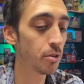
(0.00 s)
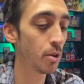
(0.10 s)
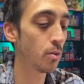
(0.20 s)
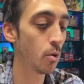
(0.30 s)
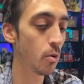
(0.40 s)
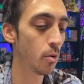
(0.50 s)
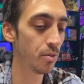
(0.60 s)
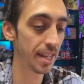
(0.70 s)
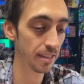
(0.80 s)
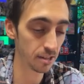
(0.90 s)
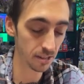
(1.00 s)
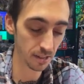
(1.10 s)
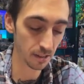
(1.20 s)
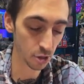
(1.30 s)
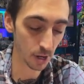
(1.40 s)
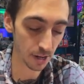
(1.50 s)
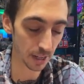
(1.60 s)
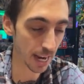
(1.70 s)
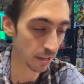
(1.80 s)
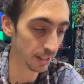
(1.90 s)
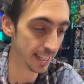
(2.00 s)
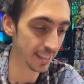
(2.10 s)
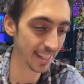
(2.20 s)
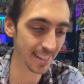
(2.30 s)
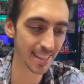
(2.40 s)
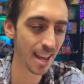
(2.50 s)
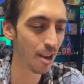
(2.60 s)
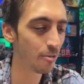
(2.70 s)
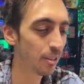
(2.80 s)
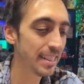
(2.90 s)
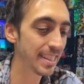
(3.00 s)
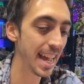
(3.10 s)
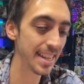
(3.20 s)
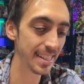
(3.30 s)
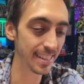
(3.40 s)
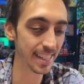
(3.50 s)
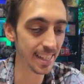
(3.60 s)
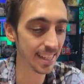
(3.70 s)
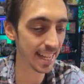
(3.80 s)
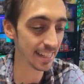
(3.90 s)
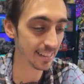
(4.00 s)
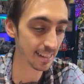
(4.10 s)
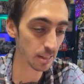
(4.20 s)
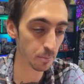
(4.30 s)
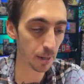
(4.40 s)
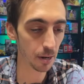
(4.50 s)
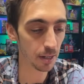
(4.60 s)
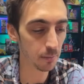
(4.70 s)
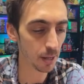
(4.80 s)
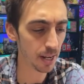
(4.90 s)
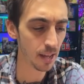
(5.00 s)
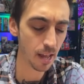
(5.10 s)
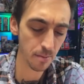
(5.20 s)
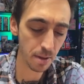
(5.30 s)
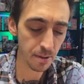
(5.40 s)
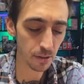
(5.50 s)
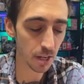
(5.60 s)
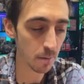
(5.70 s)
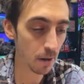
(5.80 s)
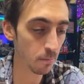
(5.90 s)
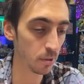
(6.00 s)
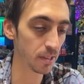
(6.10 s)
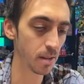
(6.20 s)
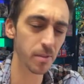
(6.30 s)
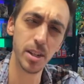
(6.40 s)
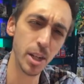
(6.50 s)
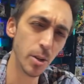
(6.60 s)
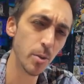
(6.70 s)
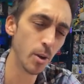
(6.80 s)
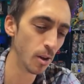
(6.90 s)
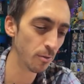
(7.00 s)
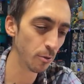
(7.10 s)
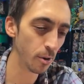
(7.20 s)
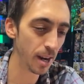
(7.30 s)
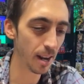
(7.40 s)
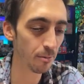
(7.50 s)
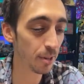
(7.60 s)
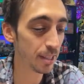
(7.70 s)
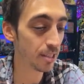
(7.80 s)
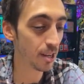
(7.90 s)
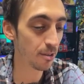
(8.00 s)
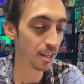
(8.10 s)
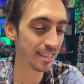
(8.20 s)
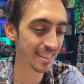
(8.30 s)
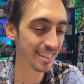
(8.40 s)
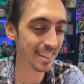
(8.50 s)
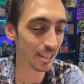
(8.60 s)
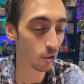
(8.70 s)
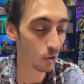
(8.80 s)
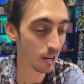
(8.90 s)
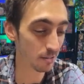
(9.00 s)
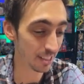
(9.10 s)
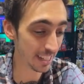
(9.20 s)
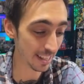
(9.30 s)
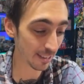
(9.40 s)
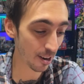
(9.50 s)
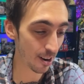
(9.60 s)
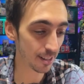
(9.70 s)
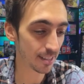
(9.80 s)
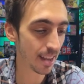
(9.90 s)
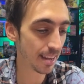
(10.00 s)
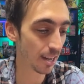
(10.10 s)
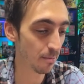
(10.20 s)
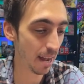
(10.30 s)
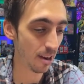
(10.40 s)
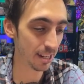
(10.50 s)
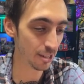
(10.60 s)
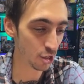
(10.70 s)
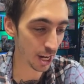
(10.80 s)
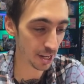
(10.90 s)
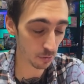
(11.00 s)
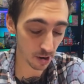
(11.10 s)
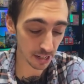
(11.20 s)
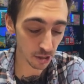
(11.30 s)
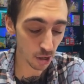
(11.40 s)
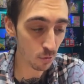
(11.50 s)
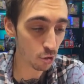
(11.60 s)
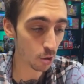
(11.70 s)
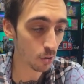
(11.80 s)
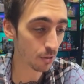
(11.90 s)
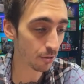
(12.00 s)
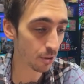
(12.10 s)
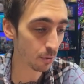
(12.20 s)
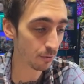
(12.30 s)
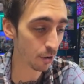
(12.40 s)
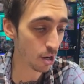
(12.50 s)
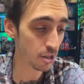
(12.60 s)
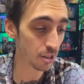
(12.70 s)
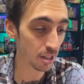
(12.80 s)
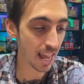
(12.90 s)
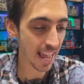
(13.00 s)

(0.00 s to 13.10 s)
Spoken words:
so cool that there's still a trainer gallery in this. Really sad to see that it's disappearing, but maybe they'll come up with something new for it. I'm really stoked to see the Crown Zenith cards come out in January. Stonejourner for the reverse